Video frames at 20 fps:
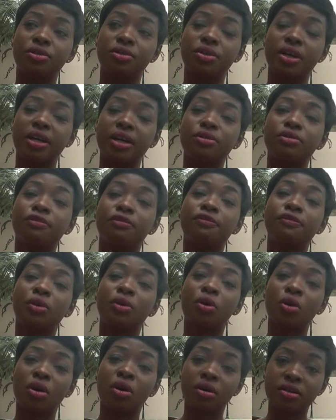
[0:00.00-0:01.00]
trying to
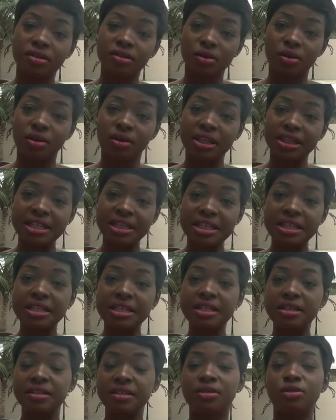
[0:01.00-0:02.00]
focus on the
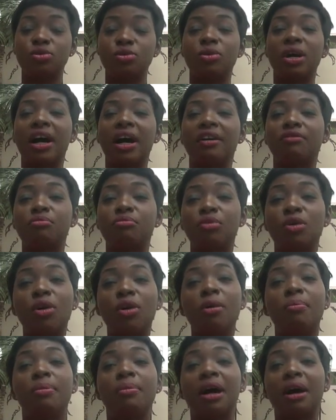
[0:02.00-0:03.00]
need to have
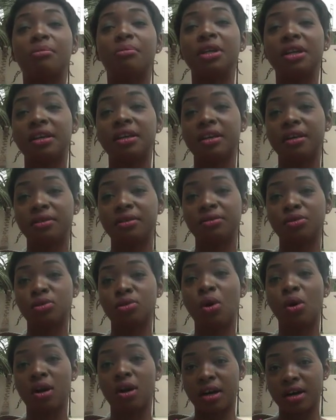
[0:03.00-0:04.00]
more public health
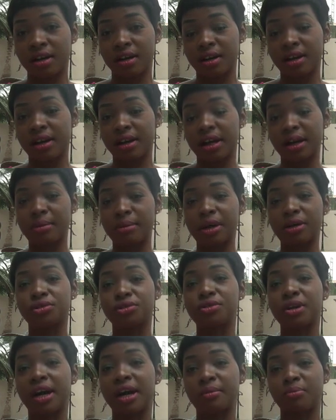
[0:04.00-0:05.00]
talk
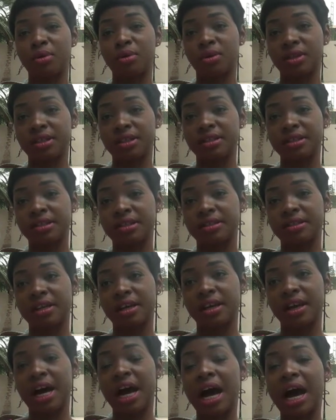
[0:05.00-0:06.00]
about drug policies.
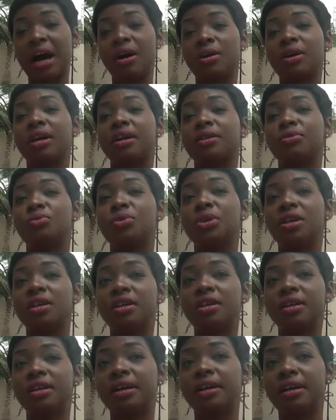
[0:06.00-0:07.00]
How can
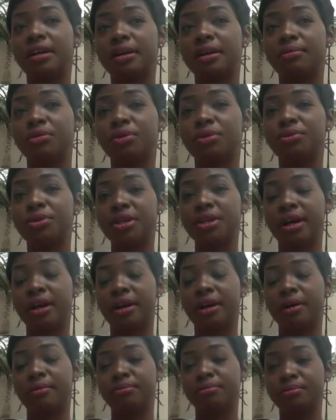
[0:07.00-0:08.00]
we
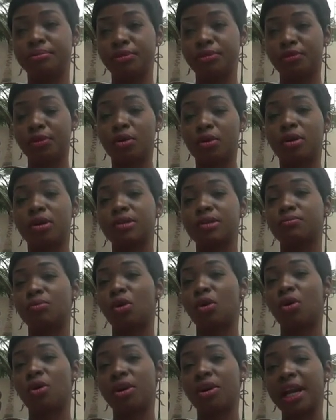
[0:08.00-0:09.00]
focus
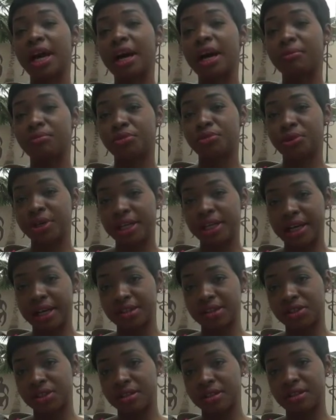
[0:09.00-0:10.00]
more on harm
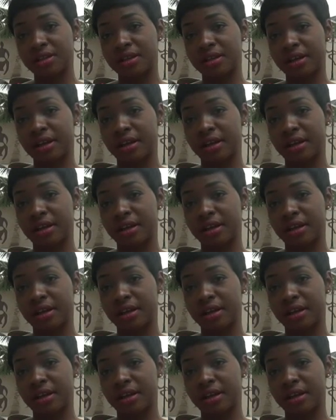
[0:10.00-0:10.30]
reduction